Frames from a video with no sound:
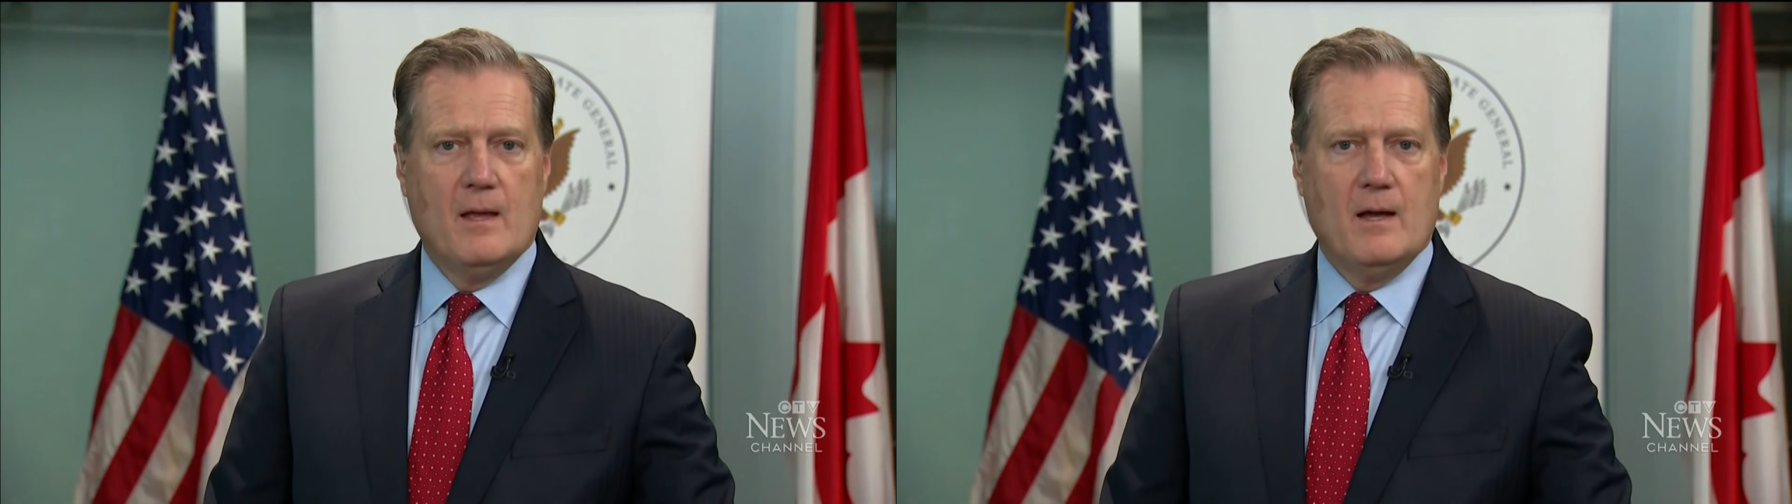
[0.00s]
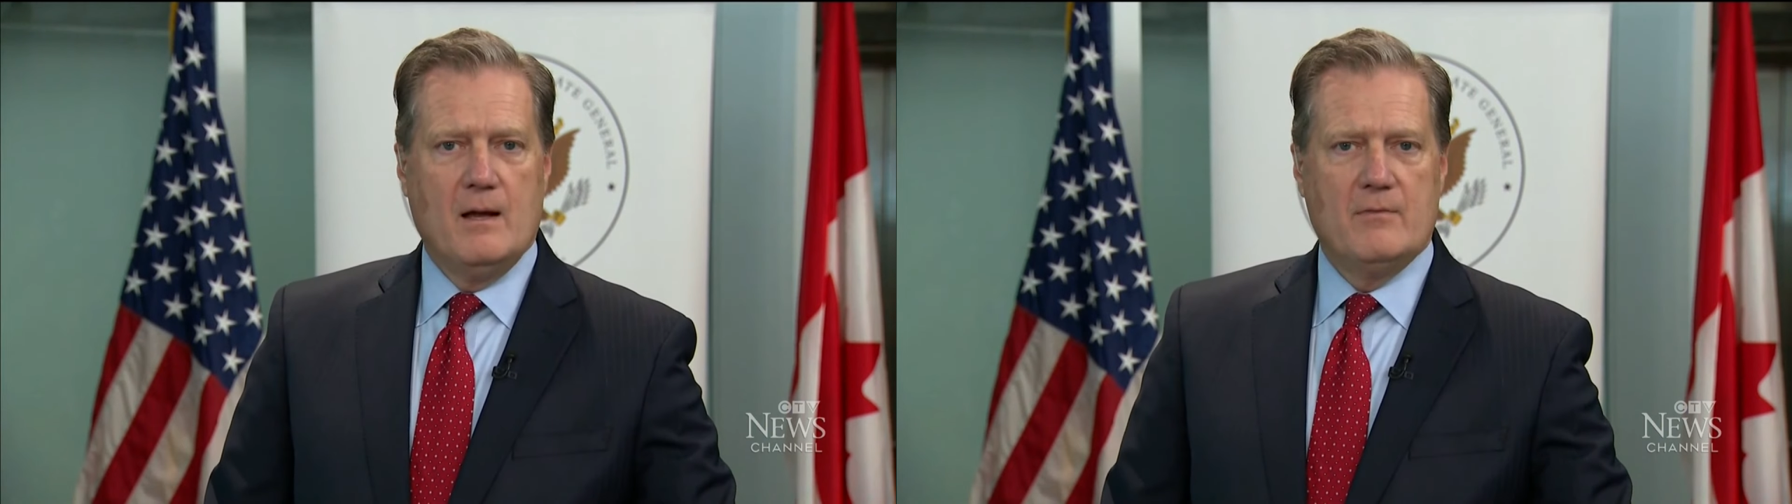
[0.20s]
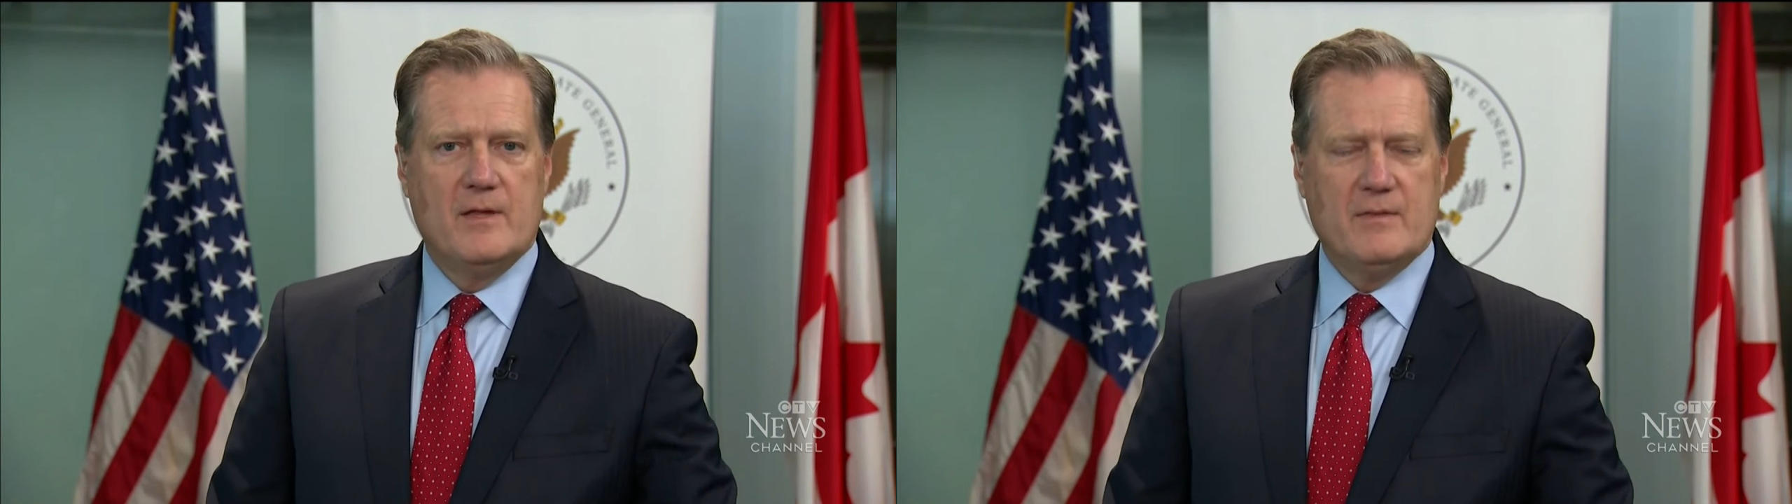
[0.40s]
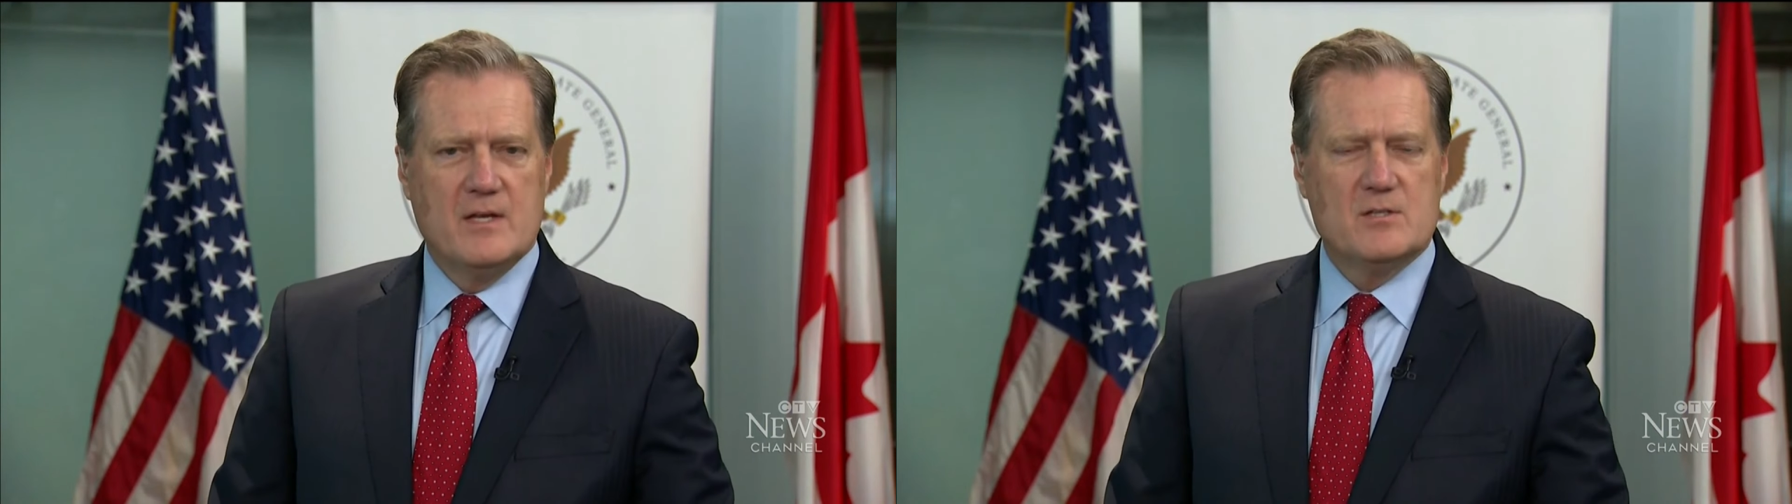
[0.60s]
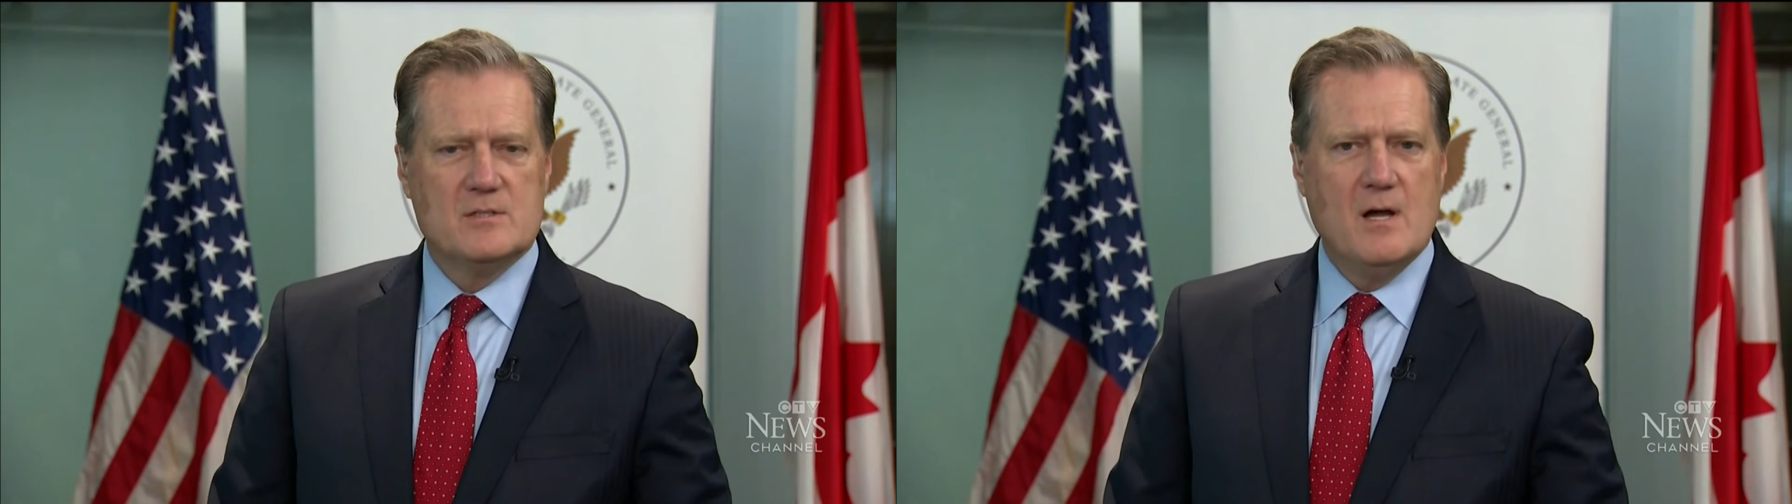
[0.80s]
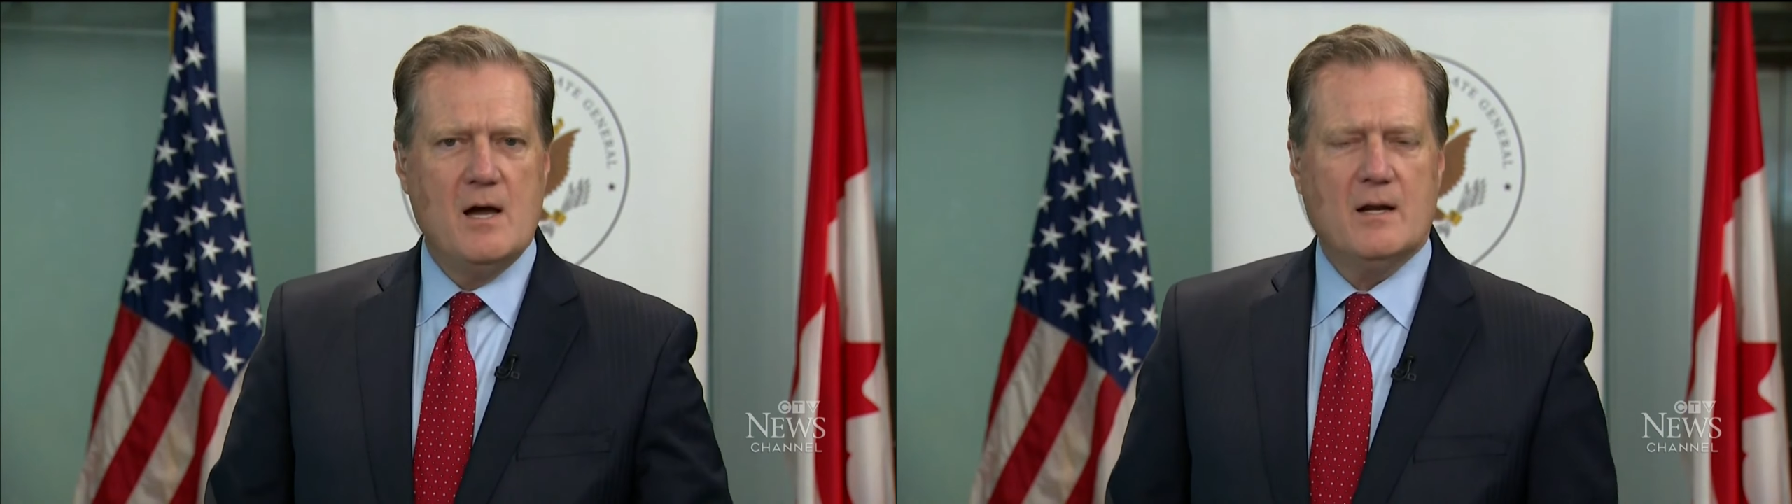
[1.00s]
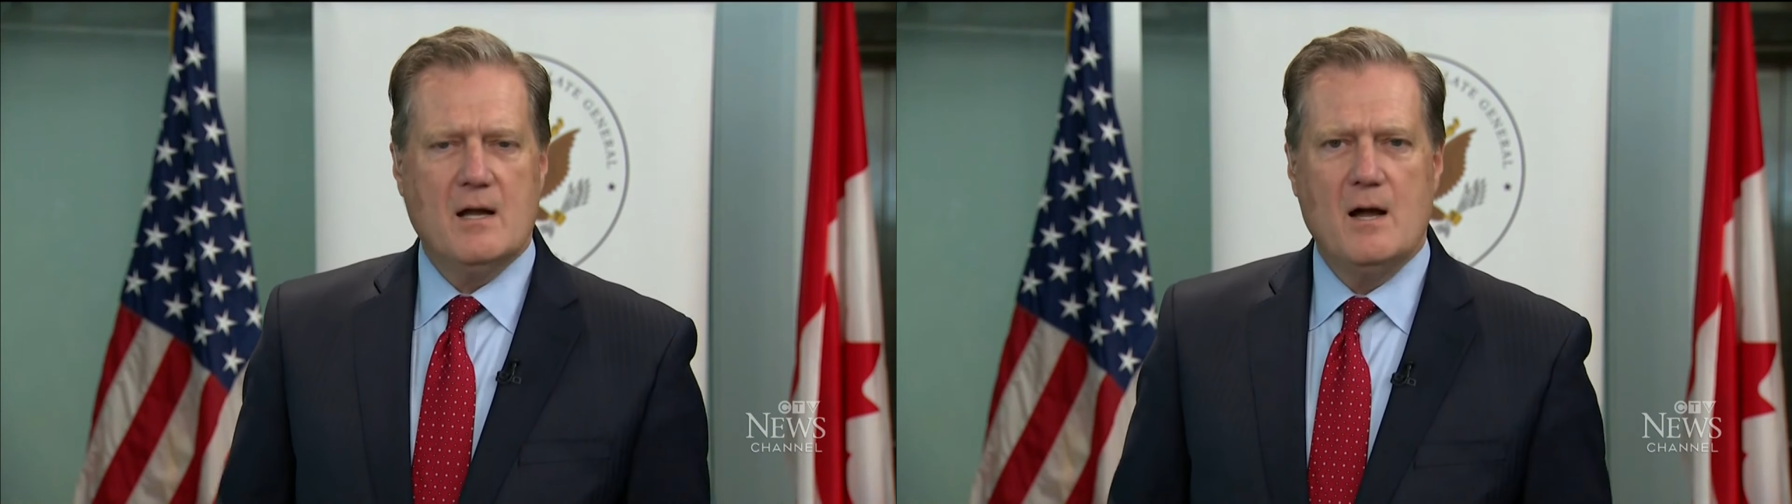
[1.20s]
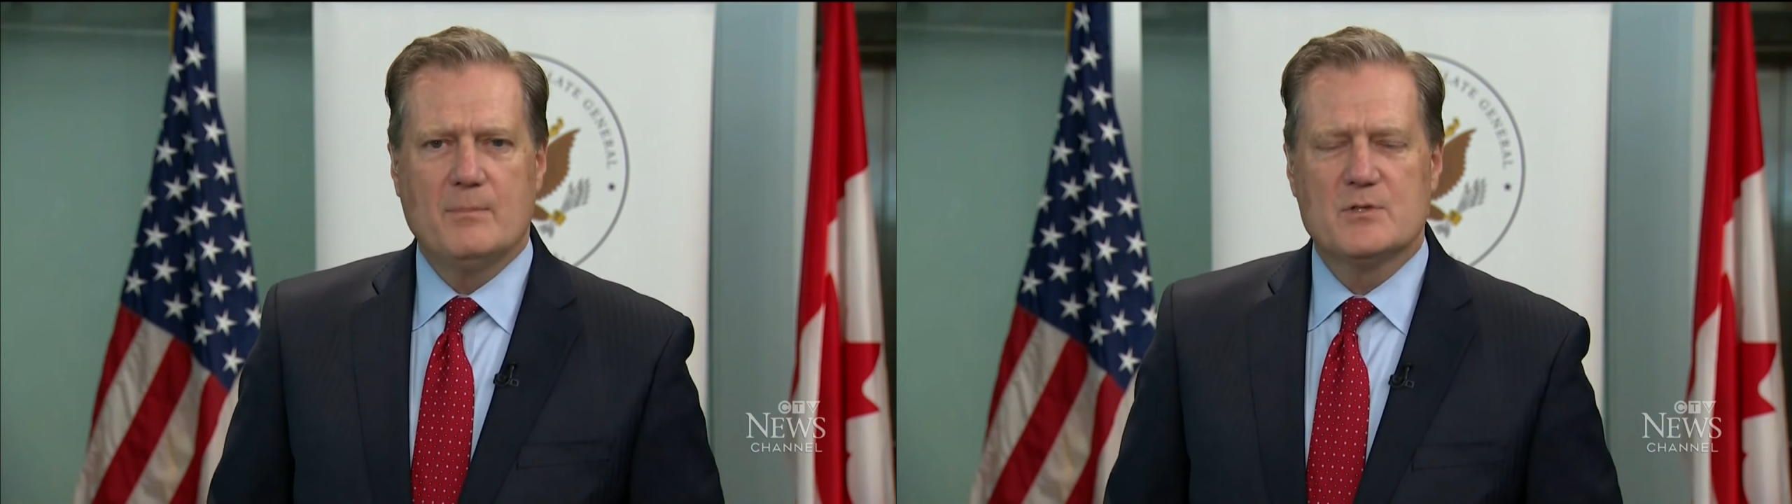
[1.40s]
uh, that, that is not
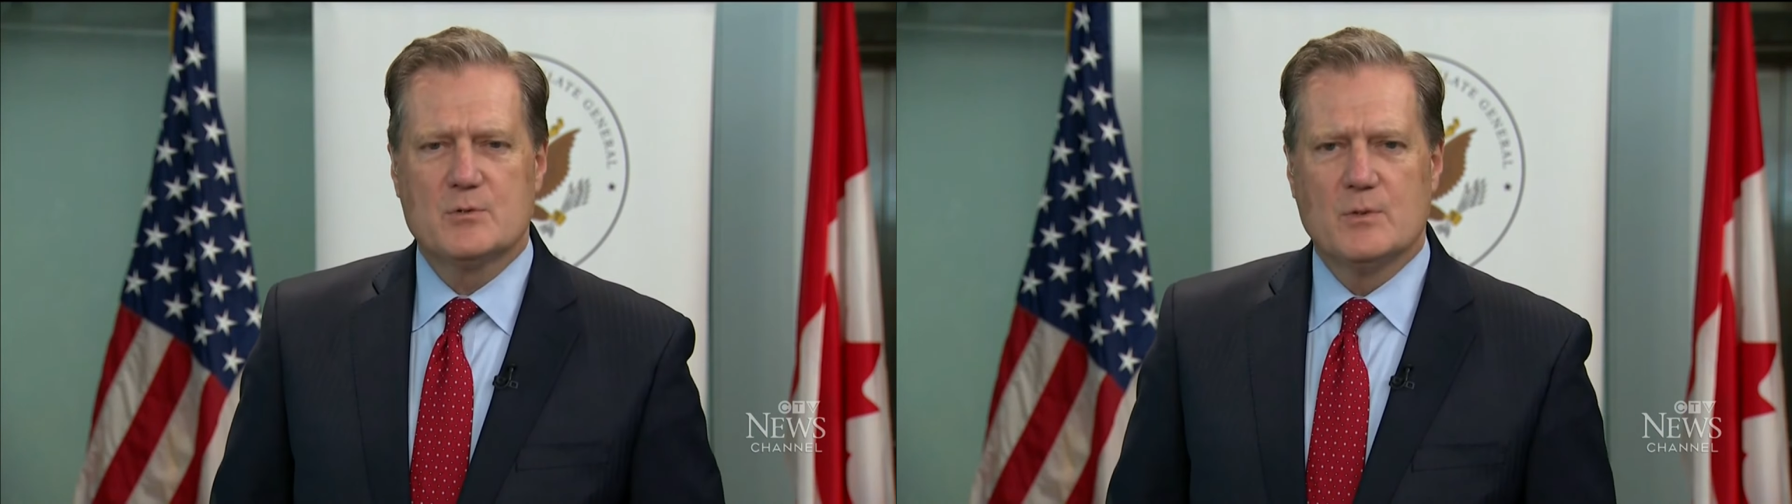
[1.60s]
accomplished